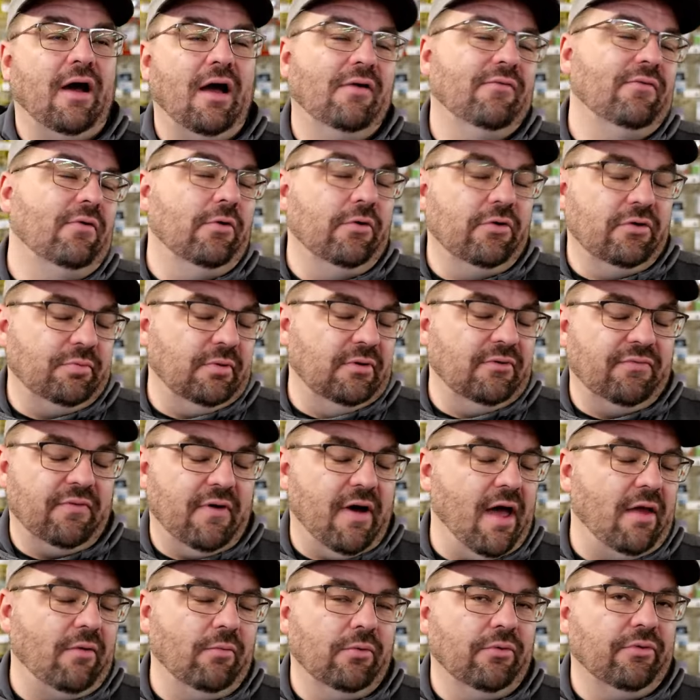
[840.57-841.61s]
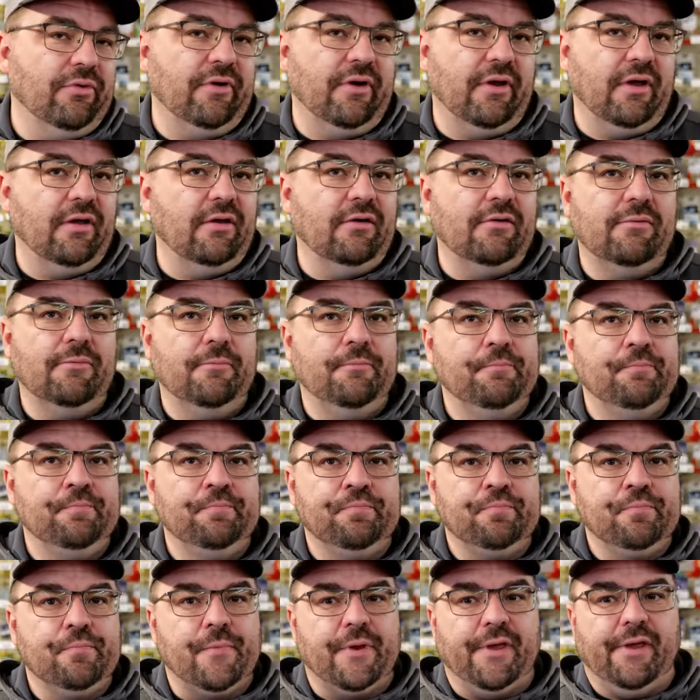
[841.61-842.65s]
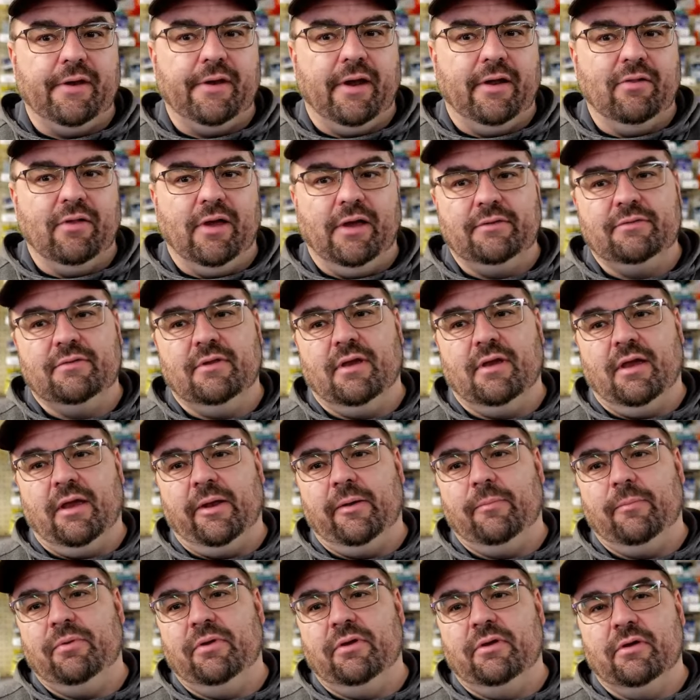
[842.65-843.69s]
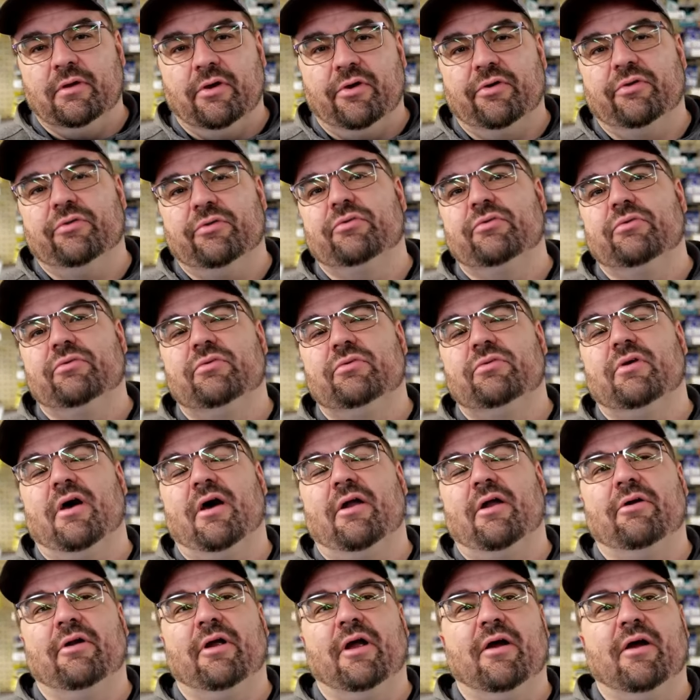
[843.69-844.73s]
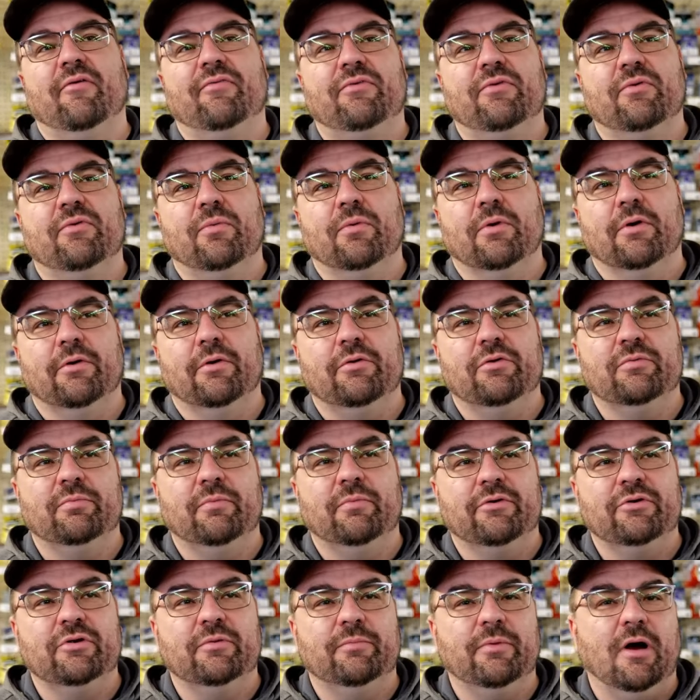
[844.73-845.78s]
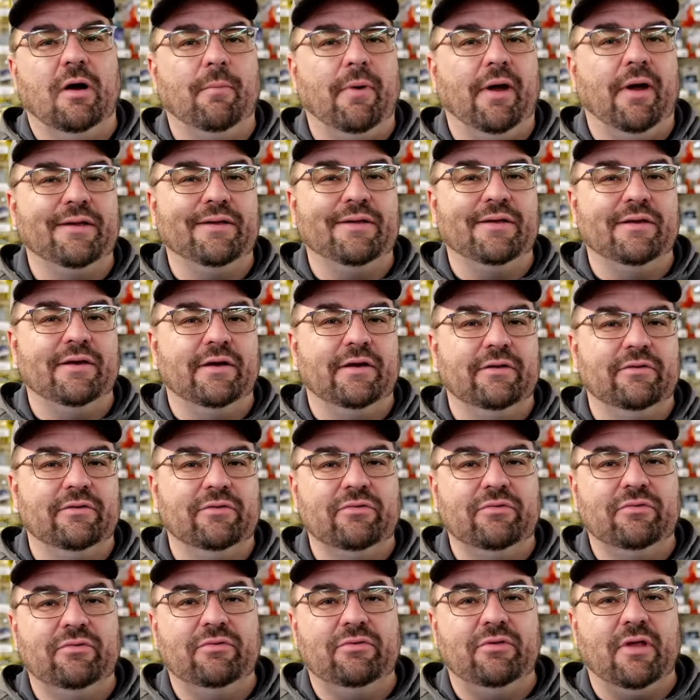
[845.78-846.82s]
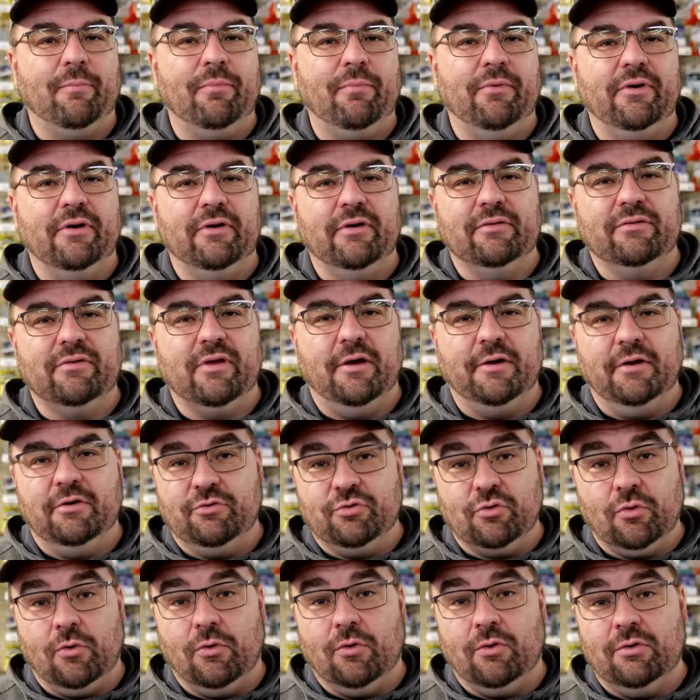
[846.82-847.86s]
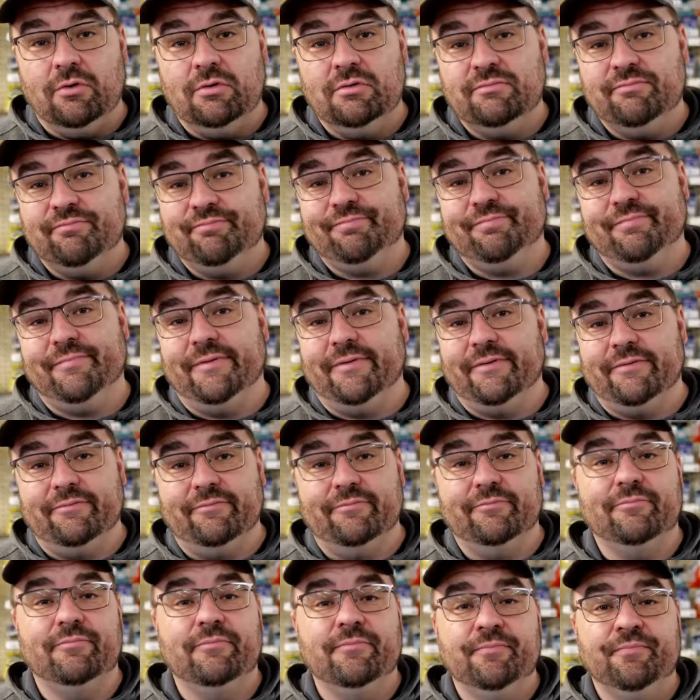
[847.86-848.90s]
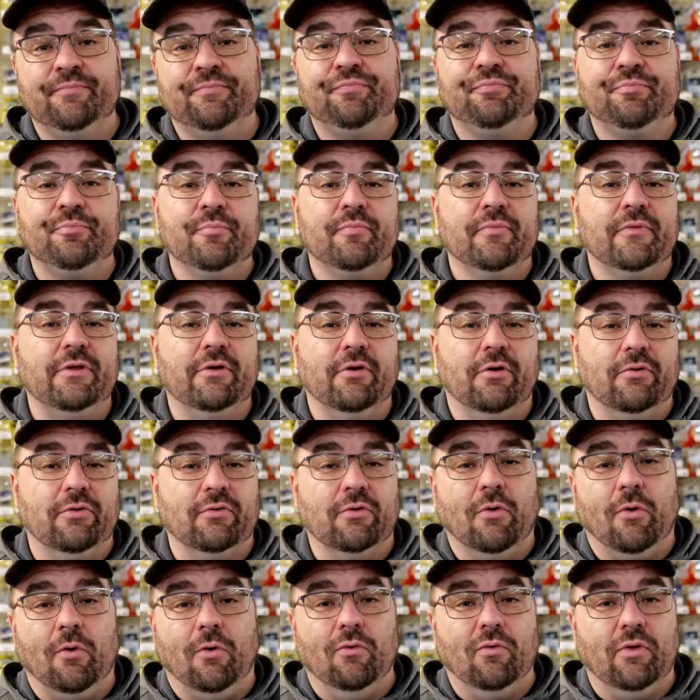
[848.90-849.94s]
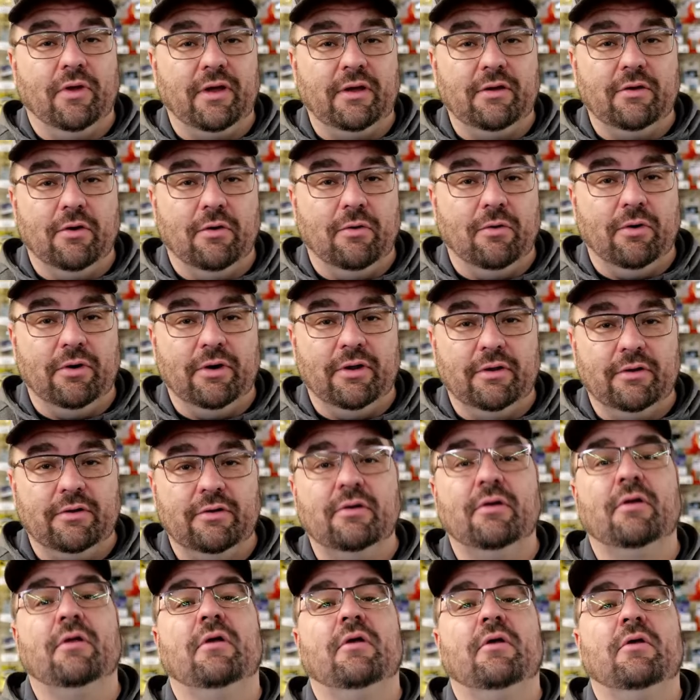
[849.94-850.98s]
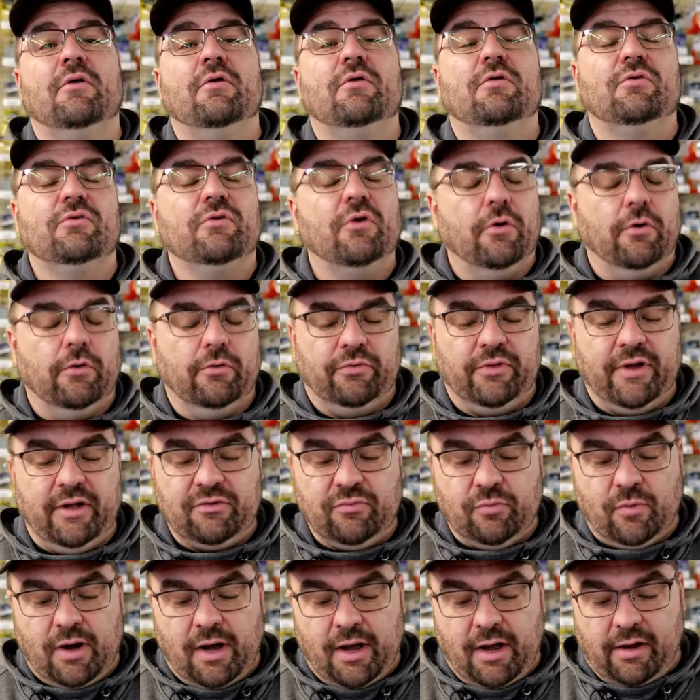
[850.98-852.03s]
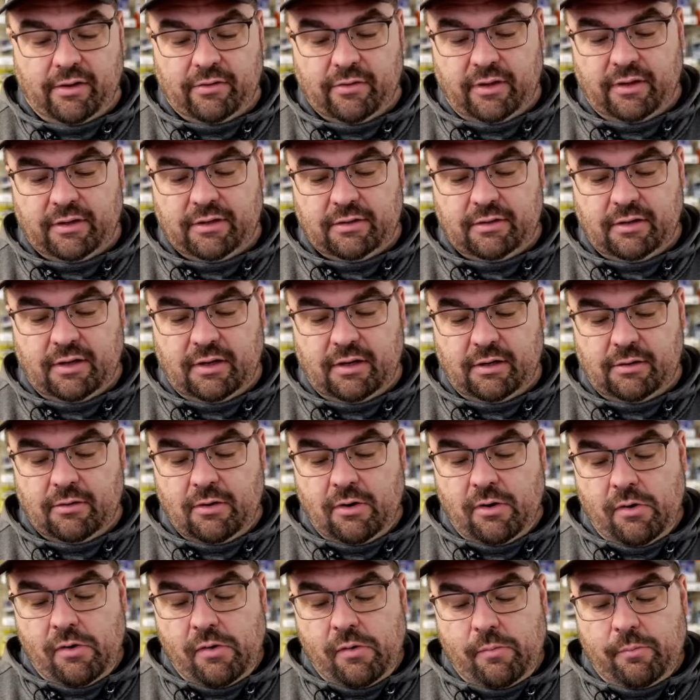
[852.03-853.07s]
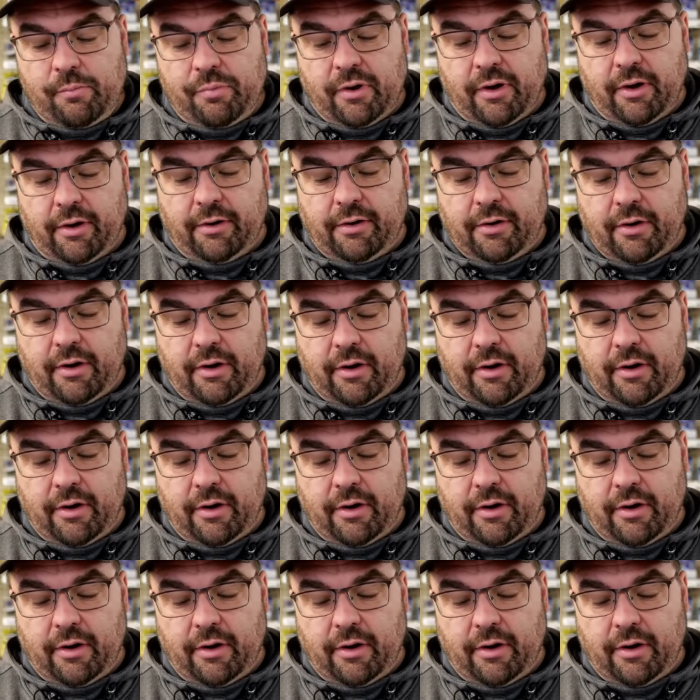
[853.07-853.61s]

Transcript: I've always been fine with an 8. And I like the 8 because I don't have to worry as much about my kids stepping in a 10-inch hole and, their whole leg going in. So that's why I like an 8. But